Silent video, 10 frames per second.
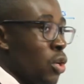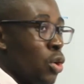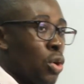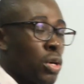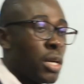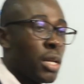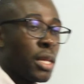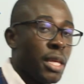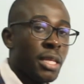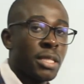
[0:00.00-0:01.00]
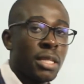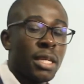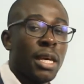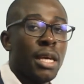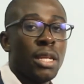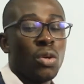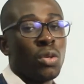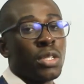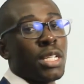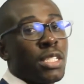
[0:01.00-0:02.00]
on this gain on
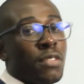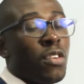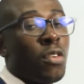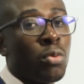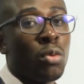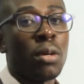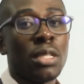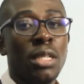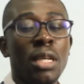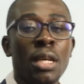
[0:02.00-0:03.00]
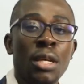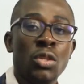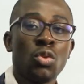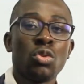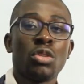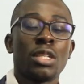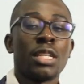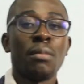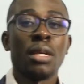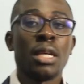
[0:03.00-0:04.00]
transfer of property is what you are
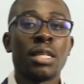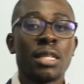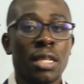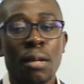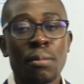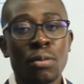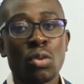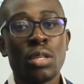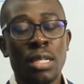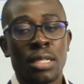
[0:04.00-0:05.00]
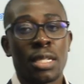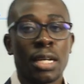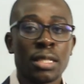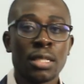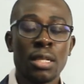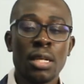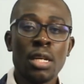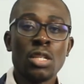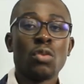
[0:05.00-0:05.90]
terming it as the capital gain tax. So